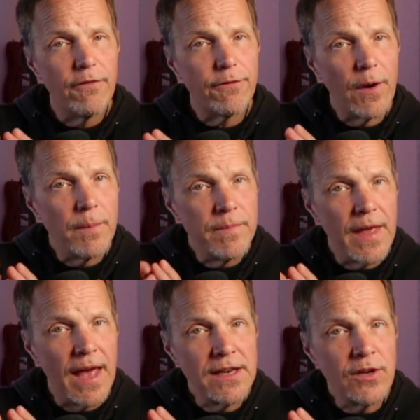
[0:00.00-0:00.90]
from
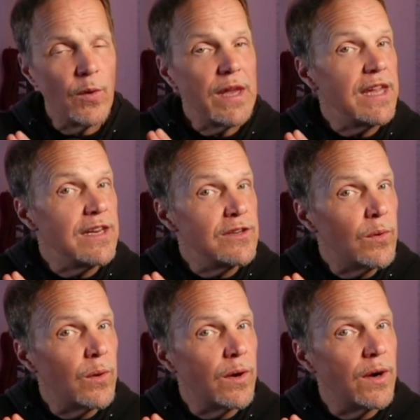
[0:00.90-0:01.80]
that creaky
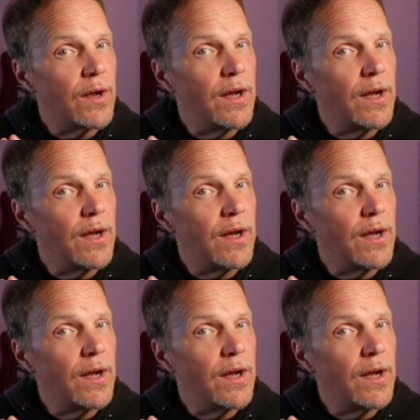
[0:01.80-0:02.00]
door.